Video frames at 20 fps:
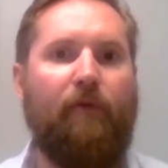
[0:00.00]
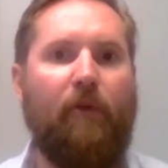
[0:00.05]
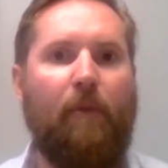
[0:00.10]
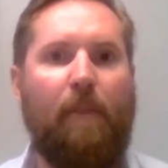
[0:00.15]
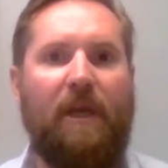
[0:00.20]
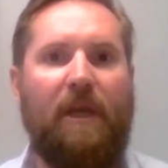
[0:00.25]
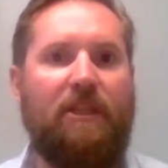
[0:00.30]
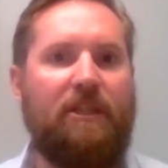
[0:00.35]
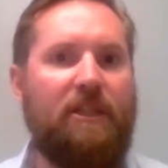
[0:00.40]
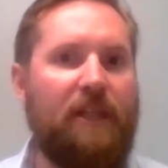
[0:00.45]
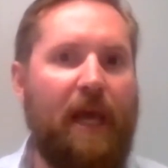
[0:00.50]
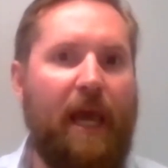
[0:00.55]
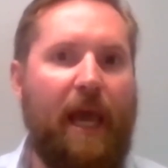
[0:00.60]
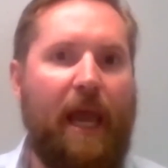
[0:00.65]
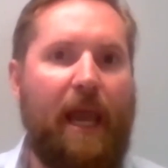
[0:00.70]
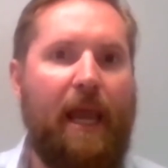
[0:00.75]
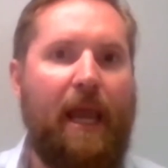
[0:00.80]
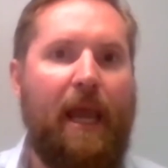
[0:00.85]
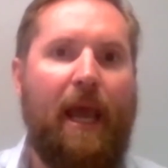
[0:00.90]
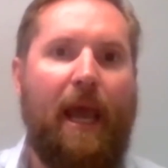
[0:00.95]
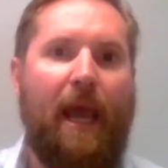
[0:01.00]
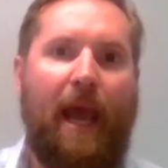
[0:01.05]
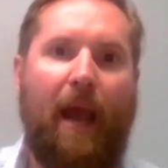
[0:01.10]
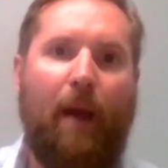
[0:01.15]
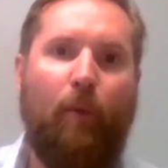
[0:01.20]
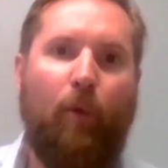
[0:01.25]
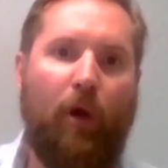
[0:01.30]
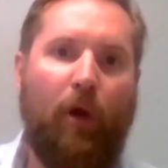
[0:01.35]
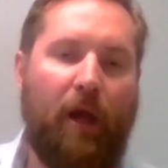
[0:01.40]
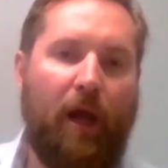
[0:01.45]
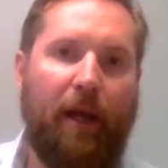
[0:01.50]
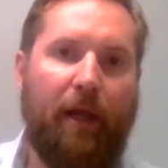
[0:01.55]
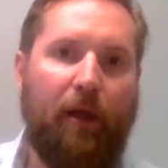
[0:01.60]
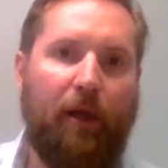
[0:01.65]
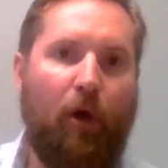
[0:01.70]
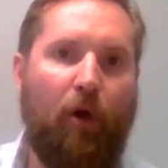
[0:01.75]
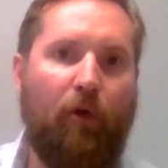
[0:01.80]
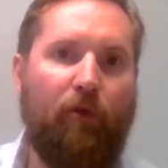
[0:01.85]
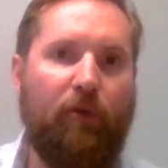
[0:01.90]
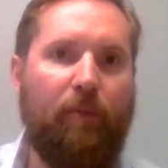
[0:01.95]
for me today, and we'll kind of
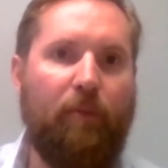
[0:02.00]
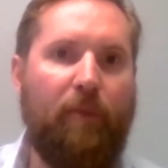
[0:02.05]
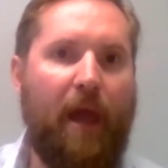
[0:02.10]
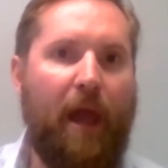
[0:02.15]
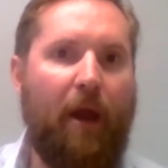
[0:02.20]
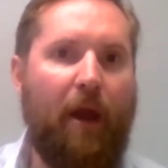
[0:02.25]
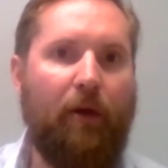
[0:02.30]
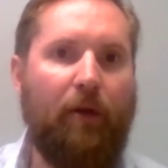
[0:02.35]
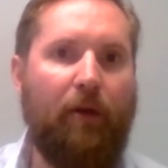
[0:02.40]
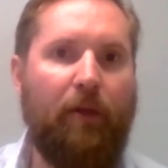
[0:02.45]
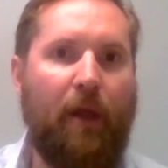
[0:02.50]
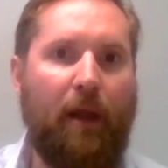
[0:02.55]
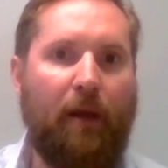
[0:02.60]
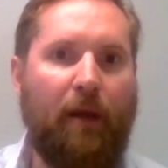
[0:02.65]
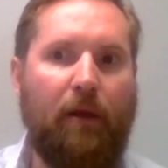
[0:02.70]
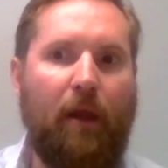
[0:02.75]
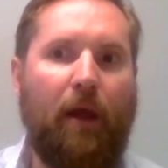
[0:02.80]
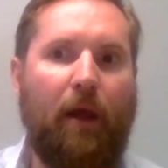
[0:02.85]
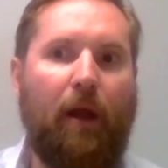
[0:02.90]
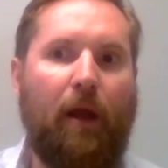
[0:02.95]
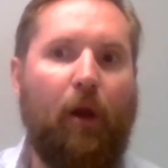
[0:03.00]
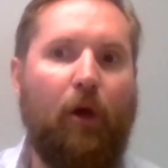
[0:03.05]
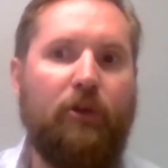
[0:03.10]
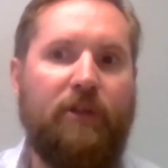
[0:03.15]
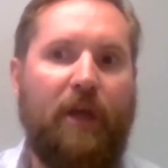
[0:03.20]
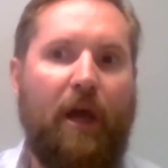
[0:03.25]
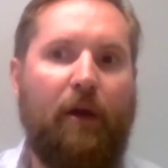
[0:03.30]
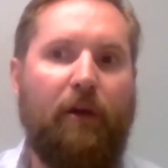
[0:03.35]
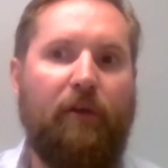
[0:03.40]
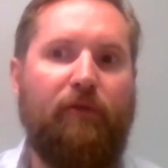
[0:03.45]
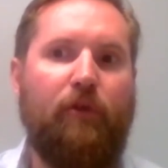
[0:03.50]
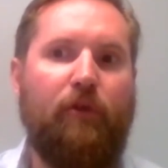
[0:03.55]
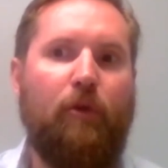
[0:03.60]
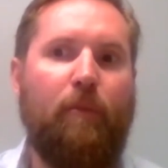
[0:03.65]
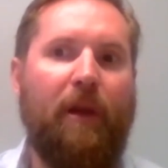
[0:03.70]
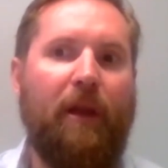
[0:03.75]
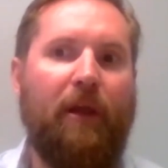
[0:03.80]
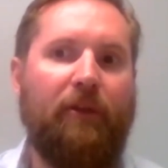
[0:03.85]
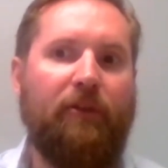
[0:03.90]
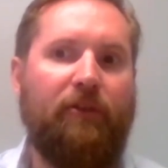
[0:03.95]
go from there and close out in a few
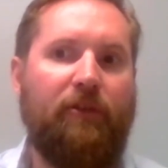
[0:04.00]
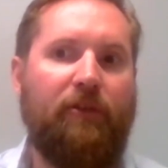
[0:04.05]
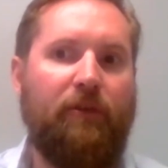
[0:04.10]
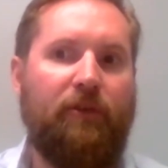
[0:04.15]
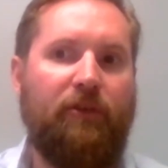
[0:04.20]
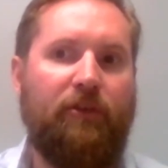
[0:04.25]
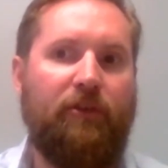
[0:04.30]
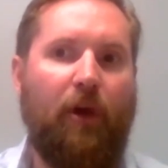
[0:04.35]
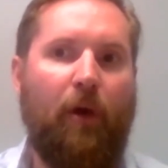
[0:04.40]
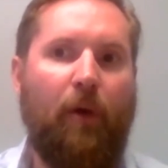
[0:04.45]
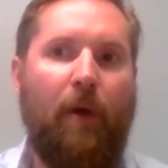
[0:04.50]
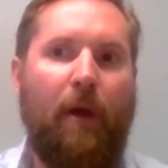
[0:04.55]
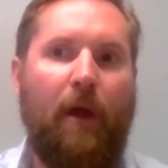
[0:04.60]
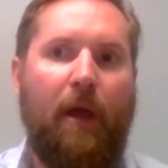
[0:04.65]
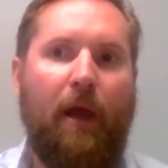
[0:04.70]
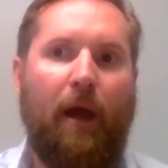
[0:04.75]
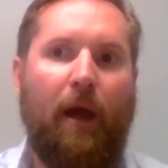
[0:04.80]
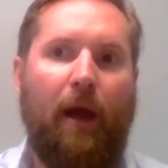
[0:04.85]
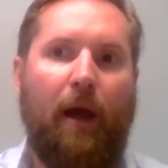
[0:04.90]
minutes. So